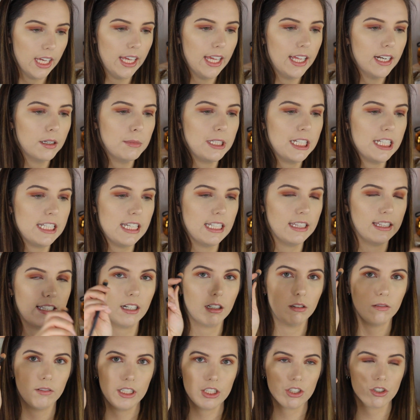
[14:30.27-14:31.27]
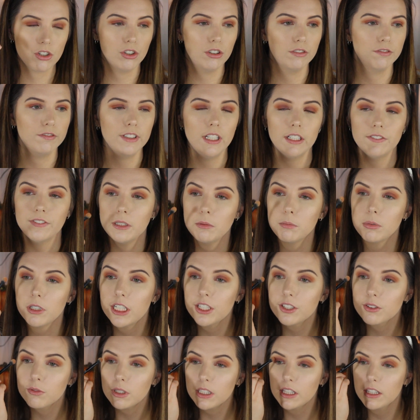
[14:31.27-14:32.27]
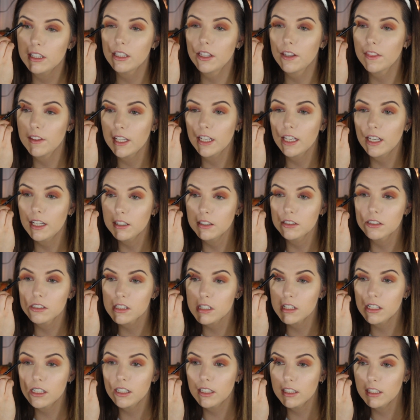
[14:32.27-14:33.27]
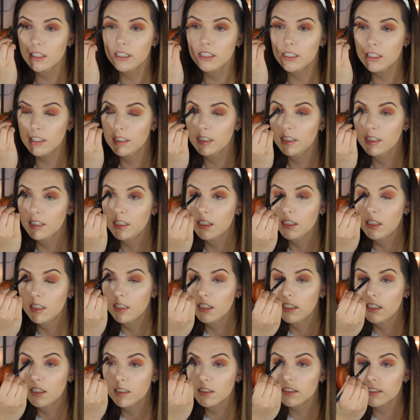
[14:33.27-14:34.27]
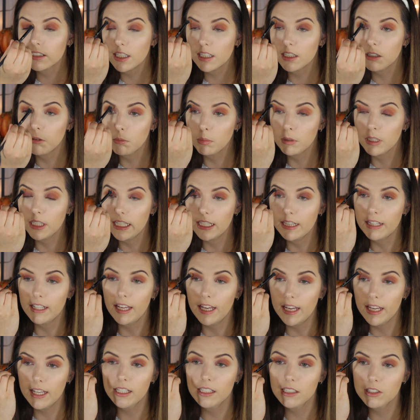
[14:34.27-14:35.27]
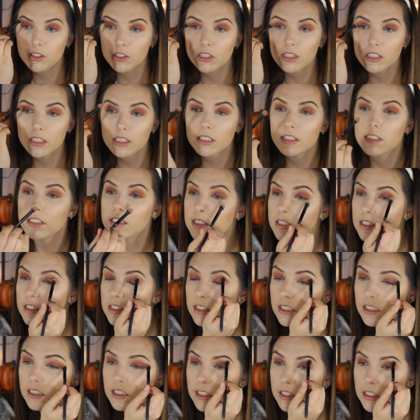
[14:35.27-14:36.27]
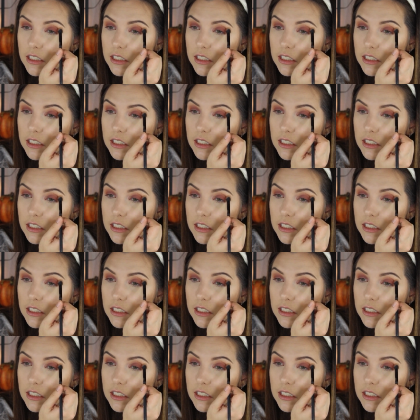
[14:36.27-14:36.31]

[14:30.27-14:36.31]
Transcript: And I'm gonna take that original fluffy brush with nothing else on it. Just kind of blend the edges.